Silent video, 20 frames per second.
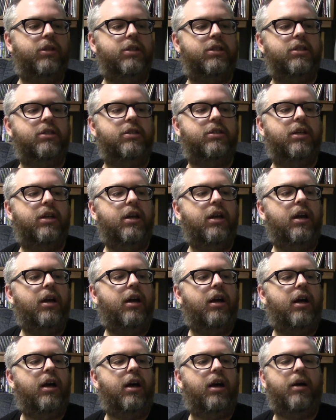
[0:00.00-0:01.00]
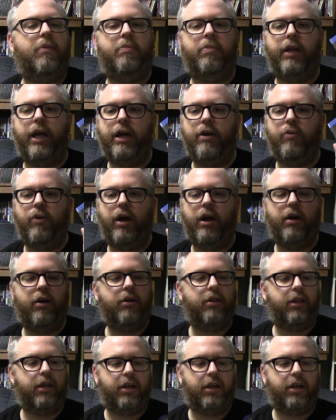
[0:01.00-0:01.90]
This is uh, Blade Runner,